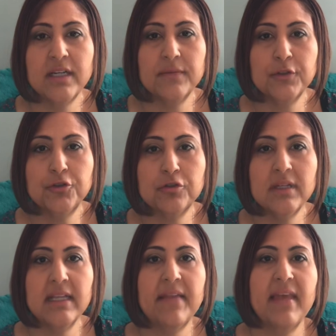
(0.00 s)
of
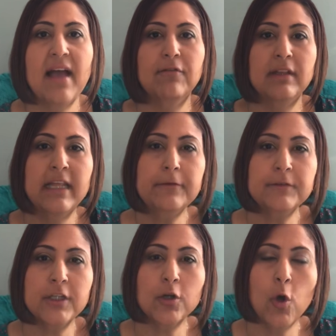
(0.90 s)
Australia. They have left
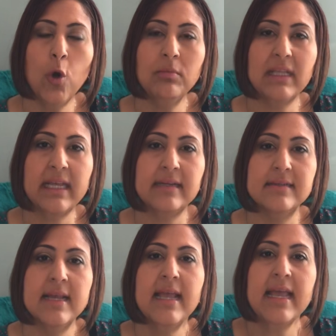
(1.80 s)
their homeland
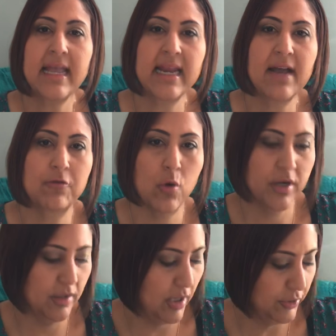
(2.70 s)
and have
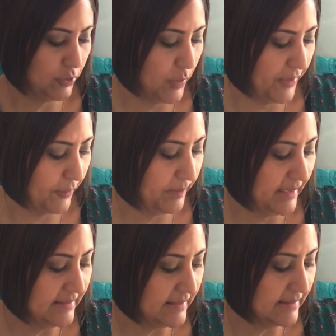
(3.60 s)
gone to other
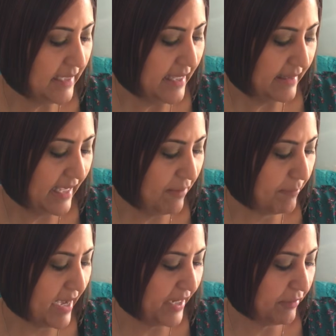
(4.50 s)
places. They have
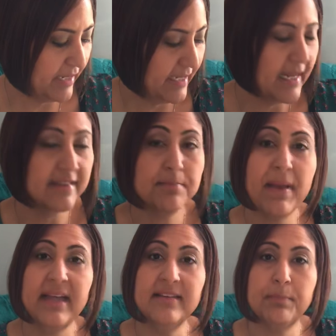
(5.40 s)
migrated as
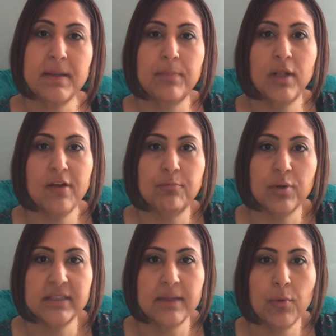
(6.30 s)
pets. People have
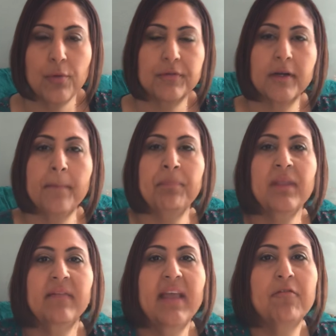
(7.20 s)
brought them over.
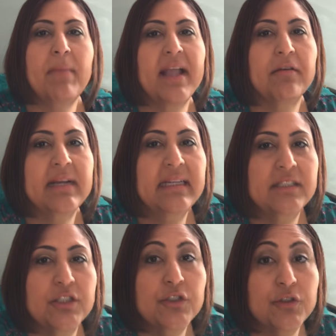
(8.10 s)
They have migrated
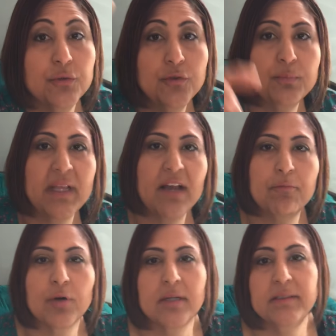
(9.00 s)
into zoos. They have
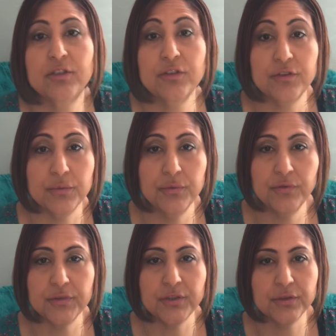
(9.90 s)
brought them into zoos
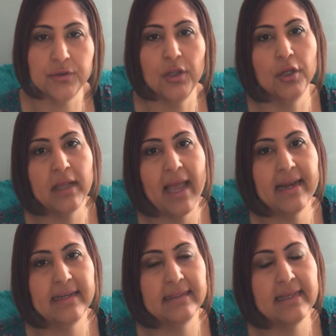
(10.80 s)
for you to look at
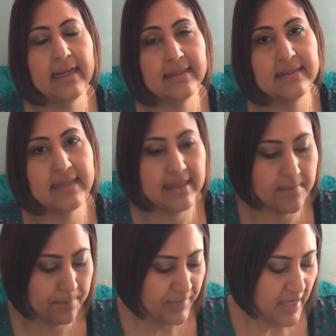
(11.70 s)
and see
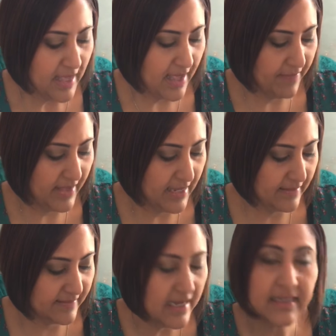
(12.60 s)
them. And then
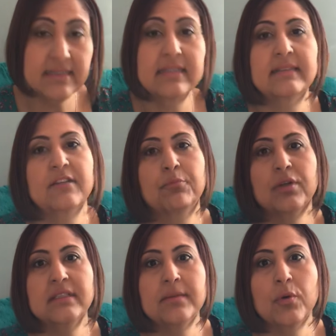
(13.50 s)
scientists have
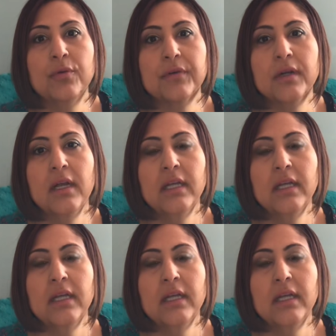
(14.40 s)
brought them over